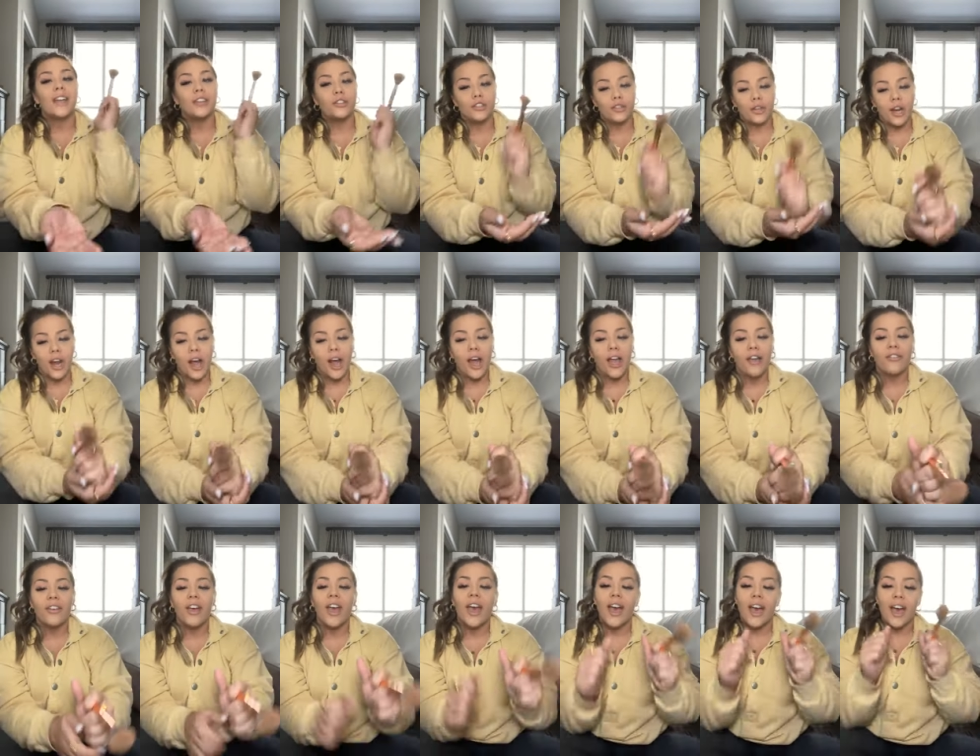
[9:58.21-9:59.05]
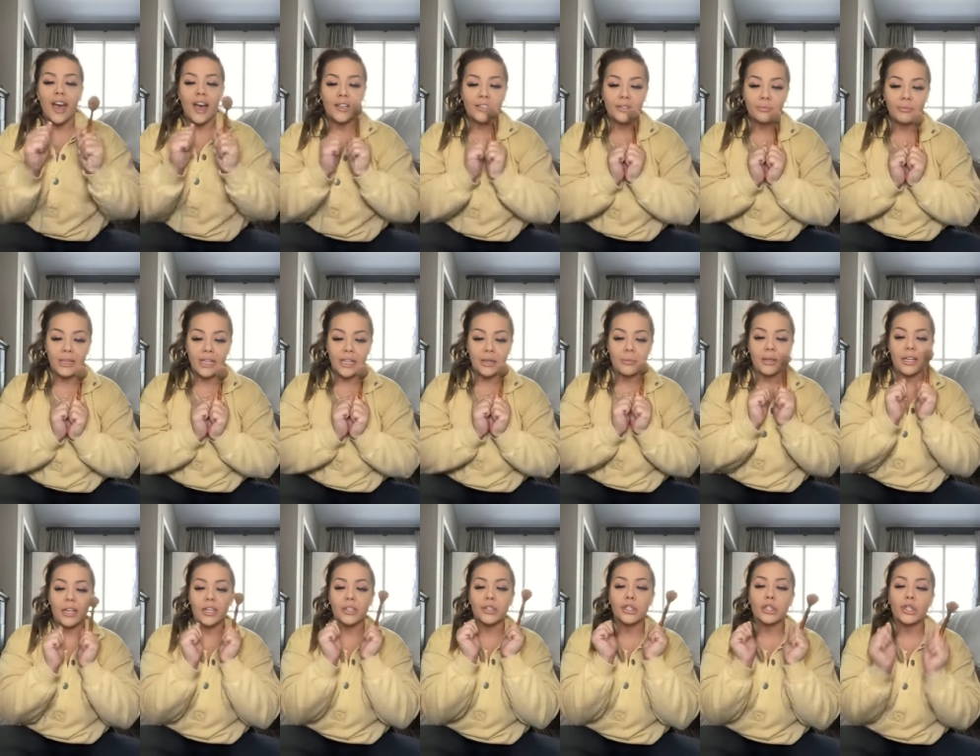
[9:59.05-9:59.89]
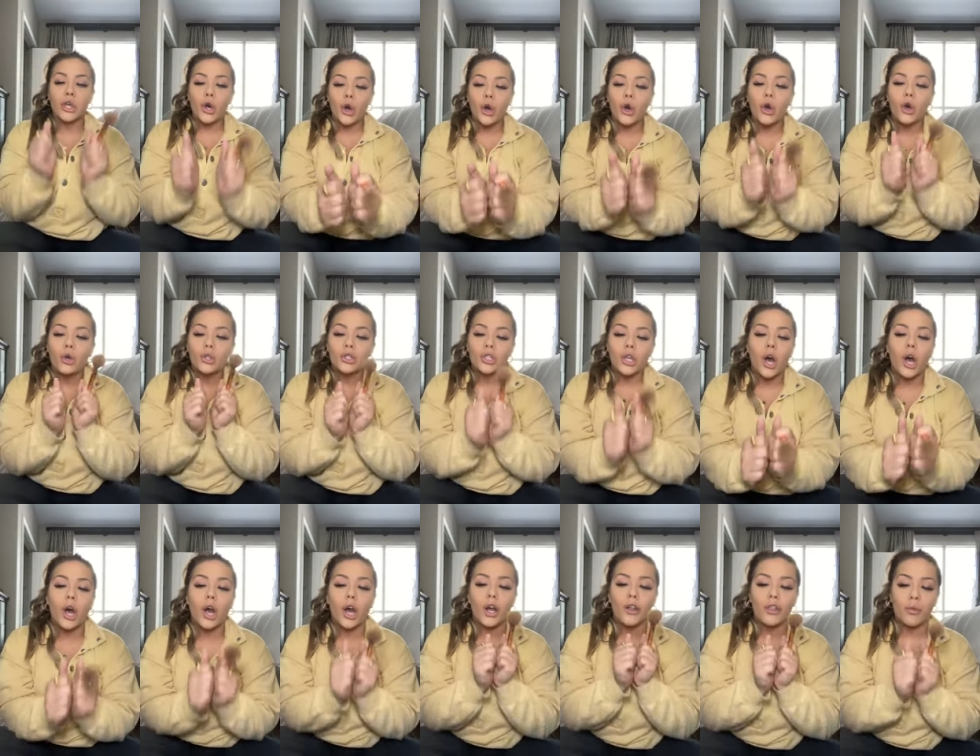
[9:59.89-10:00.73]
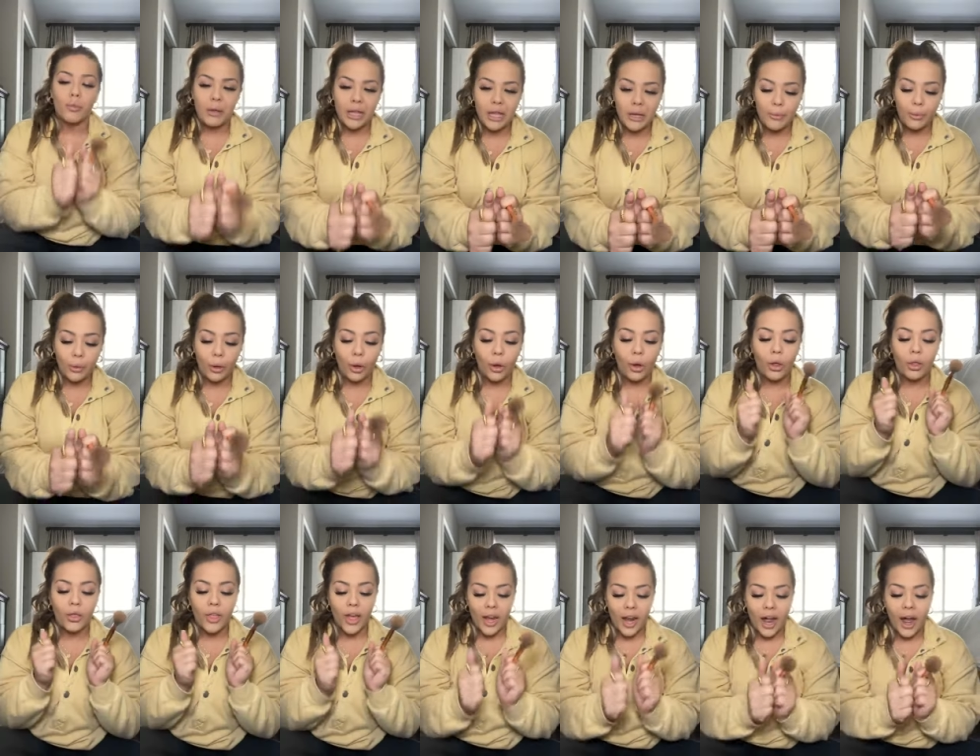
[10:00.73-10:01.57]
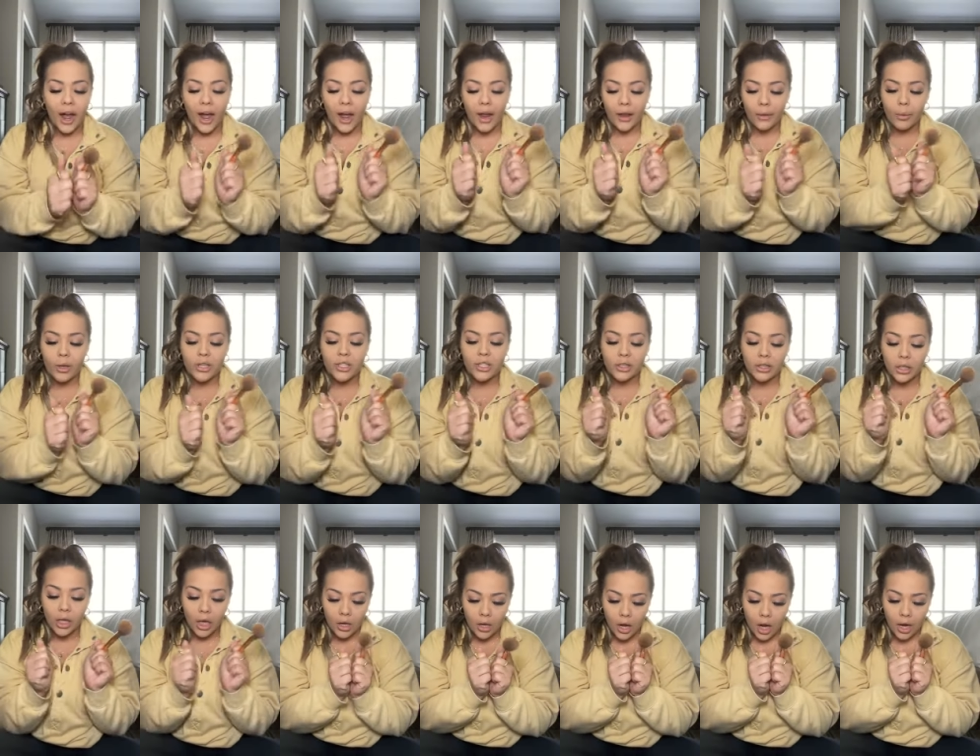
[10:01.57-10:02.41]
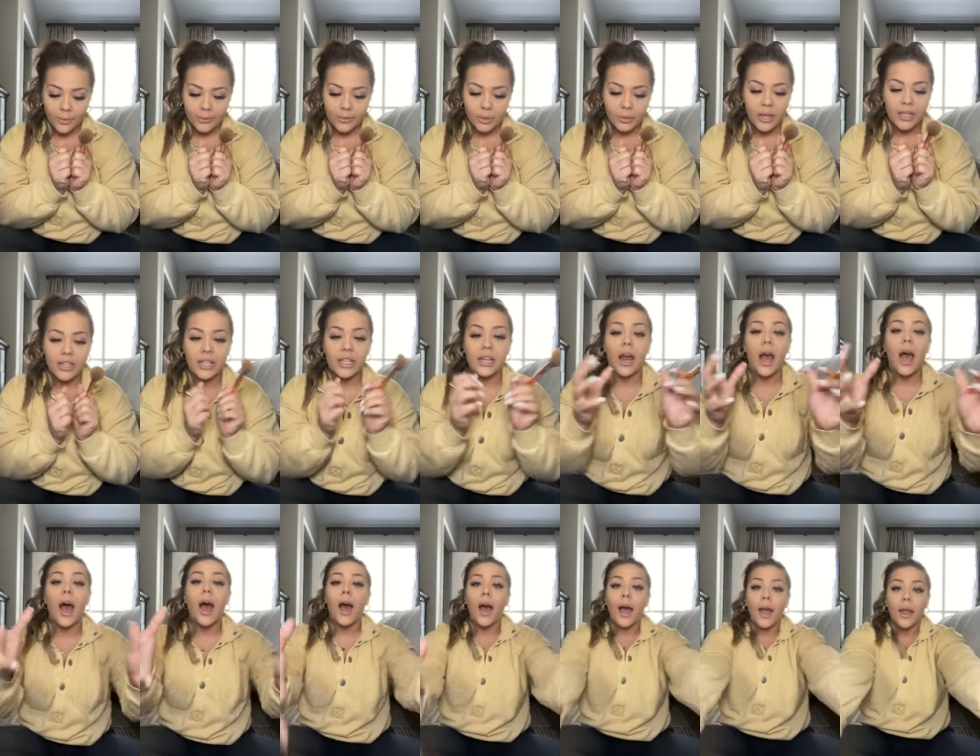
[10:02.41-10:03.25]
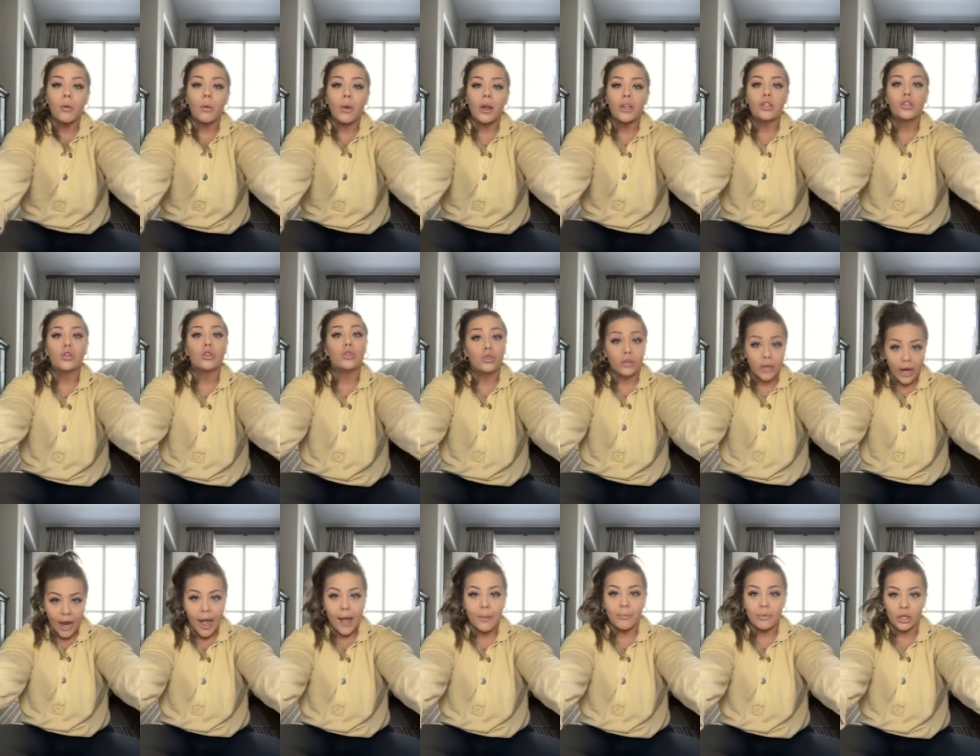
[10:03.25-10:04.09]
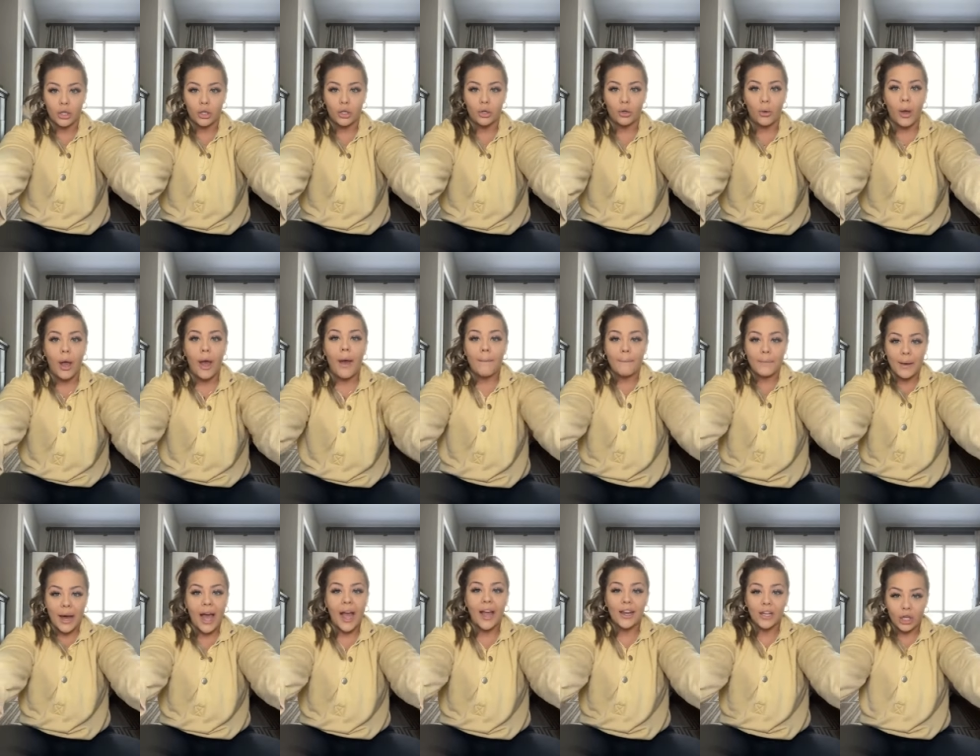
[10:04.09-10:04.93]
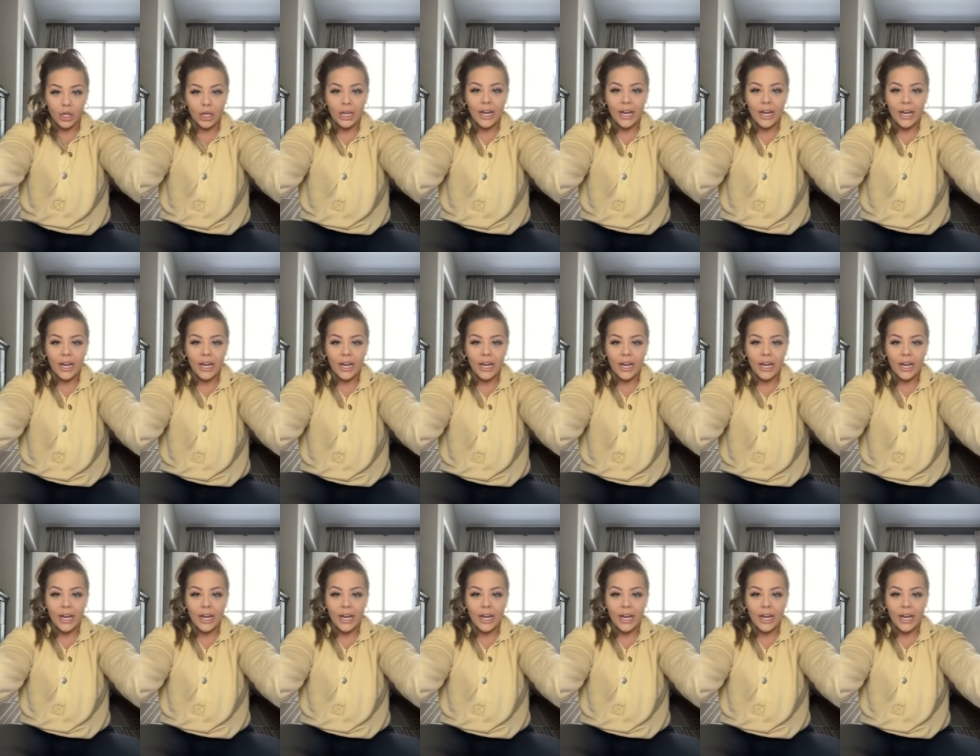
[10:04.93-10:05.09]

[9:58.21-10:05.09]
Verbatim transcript: and drive as me because those are the people that I want to lock arms with and I want to grab you by